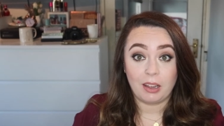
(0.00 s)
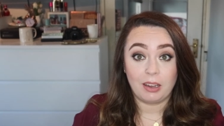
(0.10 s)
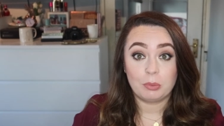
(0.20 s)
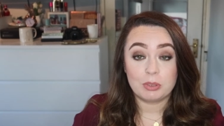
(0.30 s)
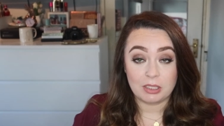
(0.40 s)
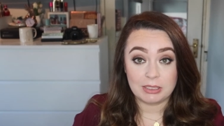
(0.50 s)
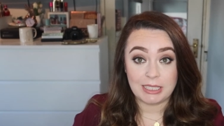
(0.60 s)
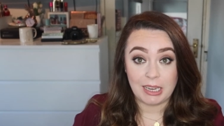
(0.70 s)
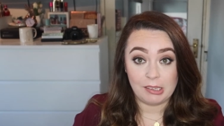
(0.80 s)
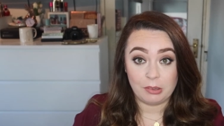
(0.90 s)
and it was on
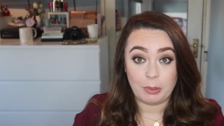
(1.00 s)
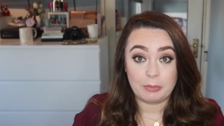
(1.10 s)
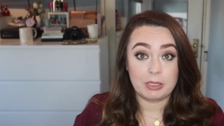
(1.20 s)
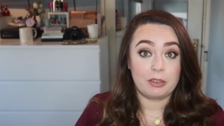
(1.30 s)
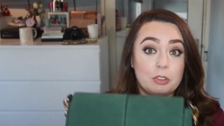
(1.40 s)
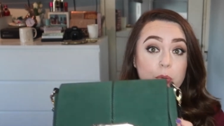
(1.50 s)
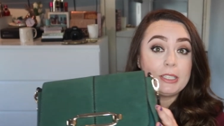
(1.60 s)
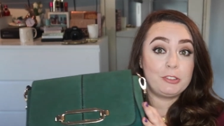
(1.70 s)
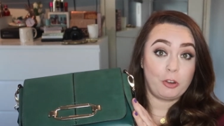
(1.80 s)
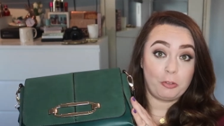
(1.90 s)
sale on the website for
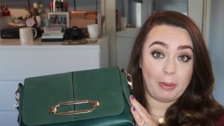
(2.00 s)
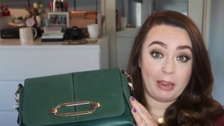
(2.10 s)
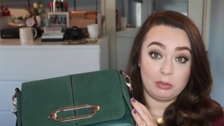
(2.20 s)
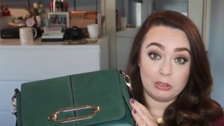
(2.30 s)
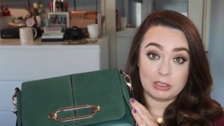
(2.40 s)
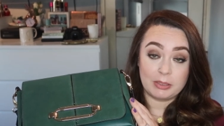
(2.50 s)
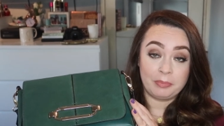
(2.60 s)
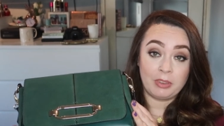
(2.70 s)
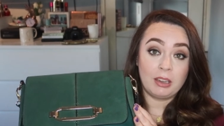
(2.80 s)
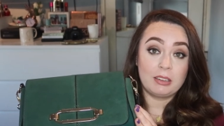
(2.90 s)
twenty-five pounds.
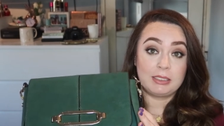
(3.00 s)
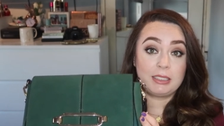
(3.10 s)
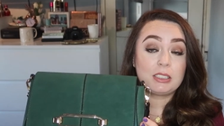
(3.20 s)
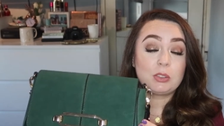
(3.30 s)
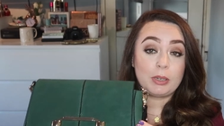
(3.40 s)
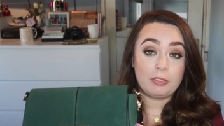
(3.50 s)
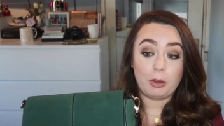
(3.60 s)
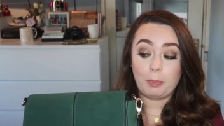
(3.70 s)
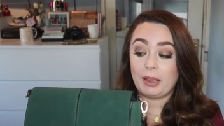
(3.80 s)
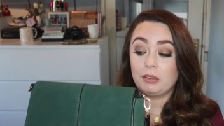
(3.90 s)
So that's
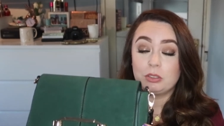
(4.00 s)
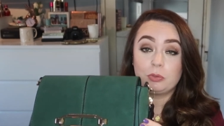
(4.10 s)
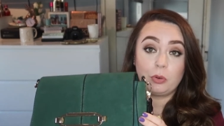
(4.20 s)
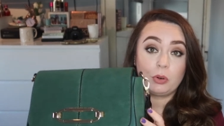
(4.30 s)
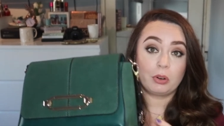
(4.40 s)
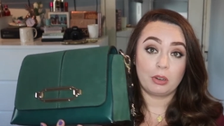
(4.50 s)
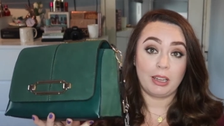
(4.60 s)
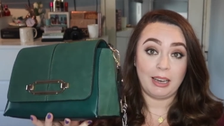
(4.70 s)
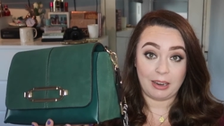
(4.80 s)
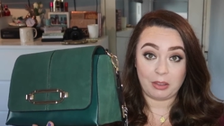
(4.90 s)
twenty-five pounds for
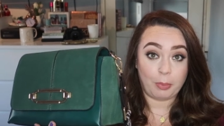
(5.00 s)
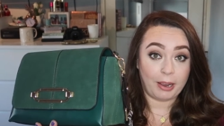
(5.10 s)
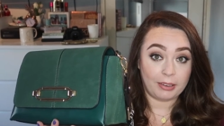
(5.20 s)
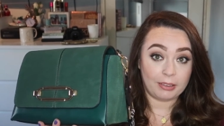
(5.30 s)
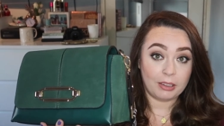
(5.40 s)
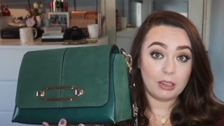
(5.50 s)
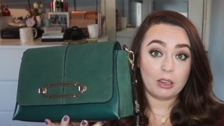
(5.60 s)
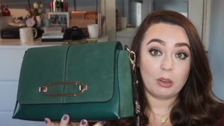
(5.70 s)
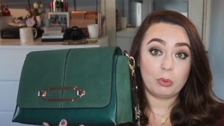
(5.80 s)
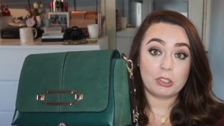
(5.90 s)
a leather bag,
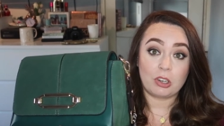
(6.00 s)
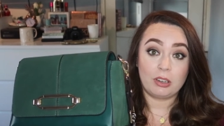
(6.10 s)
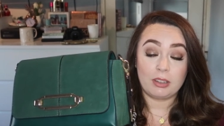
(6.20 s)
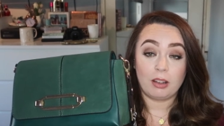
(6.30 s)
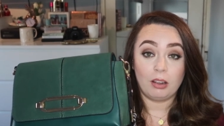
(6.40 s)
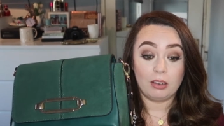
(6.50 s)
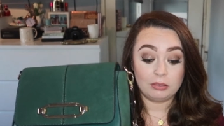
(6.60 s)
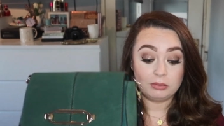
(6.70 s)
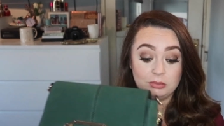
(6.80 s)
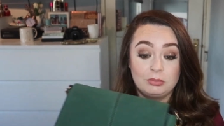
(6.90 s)
which I thought,
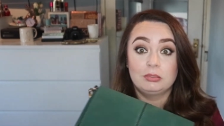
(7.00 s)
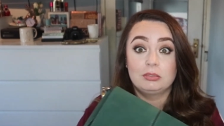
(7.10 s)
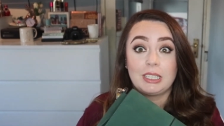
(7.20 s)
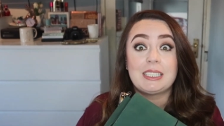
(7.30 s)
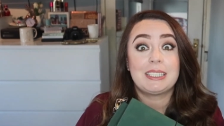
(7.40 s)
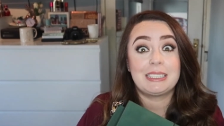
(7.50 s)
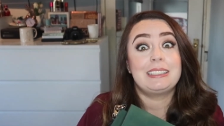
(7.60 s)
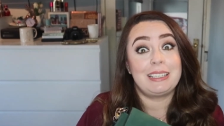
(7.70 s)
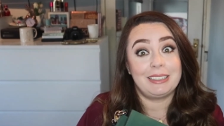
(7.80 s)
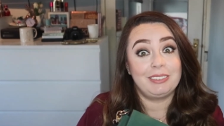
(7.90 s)
that's a
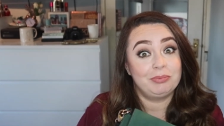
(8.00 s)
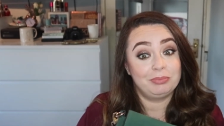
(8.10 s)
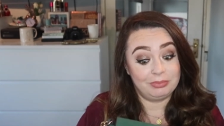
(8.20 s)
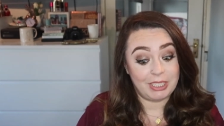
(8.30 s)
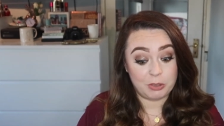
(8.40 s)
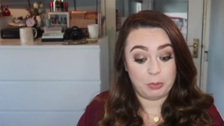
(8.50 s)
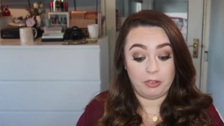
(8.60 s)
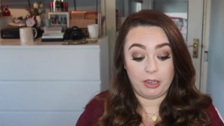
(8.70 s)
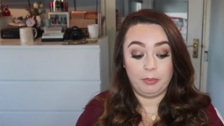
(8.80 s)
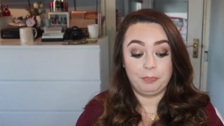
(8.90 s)
steal, let's be
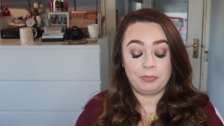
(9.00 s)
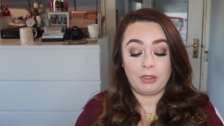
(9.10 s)
real.